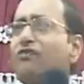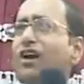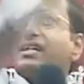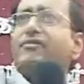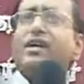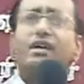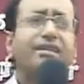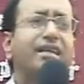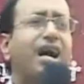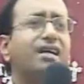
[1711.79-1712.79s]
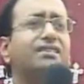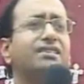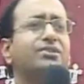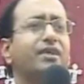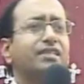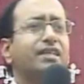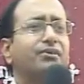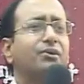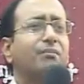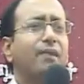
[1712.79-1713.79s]
Whatever dark situation
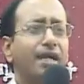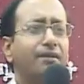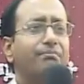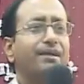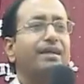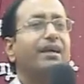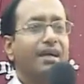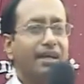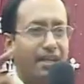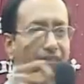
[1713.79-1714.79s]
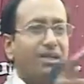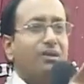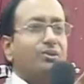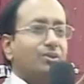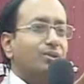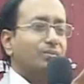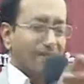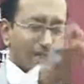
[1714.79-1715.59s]
you might be, never lose hope.